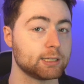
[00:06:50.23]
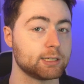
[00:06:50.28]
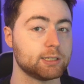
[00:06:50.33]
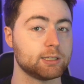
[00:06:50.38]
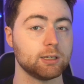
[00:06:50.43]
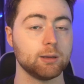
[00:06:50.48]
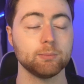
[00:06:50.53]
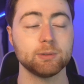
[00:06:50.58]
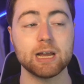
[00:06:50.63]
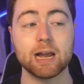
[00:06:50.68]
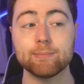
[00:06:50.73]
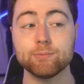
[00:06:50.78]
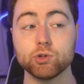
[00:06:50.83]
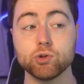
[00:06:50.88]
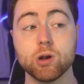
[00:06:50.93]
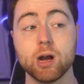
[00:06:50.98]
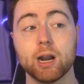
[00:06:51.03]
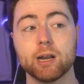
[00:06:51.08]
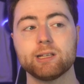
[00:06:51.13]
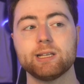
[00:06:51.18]
Sometimes you
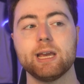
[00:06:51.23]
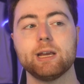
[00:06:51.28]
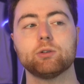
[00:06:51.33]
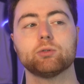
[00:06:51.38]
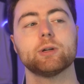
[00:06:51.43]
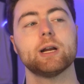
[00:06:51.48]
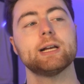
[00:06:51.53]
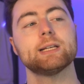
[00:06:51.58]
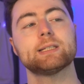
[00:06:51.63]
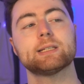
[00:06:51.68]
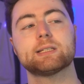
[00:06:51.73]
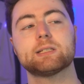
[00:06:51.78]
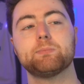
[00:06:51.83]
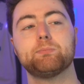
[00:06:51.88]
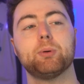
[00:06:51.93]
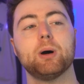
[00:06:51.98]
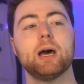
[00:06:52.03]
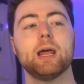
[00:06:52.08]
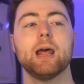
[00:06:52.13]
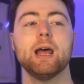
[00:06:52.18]
got to take risks,
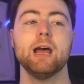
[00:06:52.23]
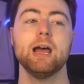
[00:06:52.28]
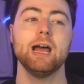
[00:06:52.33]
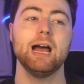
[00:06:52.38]
but